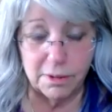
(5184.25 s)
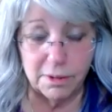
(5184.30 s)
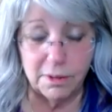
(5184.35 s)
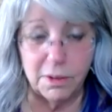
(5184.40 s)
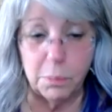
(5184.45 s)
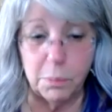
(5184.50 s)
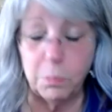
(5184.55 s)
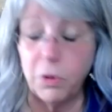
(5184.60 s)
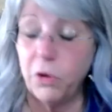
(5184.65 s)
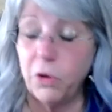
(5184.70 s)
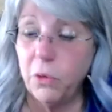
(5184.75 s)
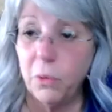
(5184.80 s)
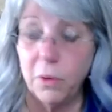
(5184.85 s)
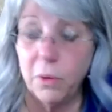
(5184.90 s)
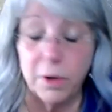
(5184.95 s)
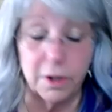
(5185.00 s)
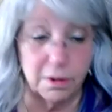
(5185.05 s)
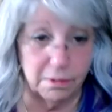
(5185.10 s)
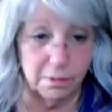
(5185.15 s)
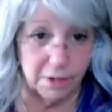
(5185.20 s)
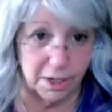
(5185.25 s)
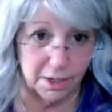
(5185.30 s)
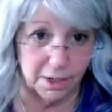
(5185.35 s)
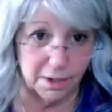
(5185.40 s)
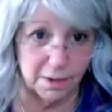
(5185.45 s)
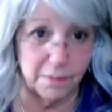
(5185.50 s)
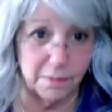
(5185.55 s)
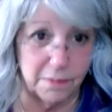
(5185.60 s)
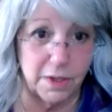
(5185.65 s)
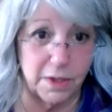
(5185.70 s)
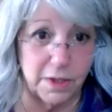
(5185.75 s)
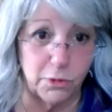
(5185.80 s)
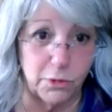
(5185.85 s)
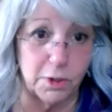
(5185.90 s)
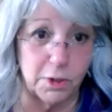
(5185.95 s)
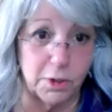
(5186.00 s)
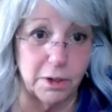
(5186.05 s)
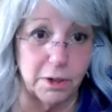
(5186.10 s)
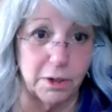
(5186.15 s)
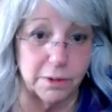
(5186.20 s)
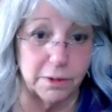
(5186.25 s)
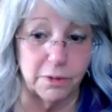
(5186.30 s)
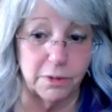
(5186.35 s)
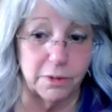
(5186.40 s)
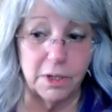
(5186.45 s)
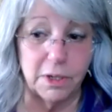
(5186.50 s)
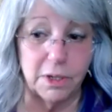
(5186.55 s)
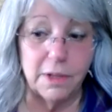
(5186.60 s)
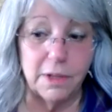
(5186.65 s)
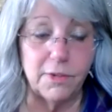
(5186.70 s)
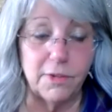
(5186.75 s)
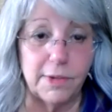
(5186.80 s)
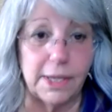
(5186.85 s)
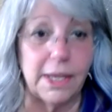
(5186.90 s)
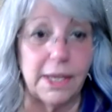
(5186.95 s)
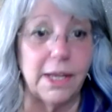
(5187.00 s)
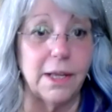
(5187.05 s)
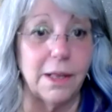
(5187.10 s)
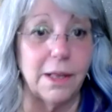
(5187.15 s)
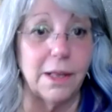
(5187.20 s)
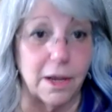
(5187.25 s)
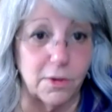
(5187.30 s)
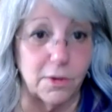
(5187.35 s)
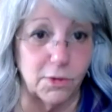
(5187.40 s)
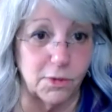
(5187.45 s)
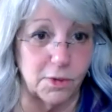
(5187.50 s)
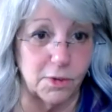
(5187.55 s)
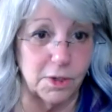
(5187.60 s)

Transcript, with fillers: the pure grid of this earth, to heal us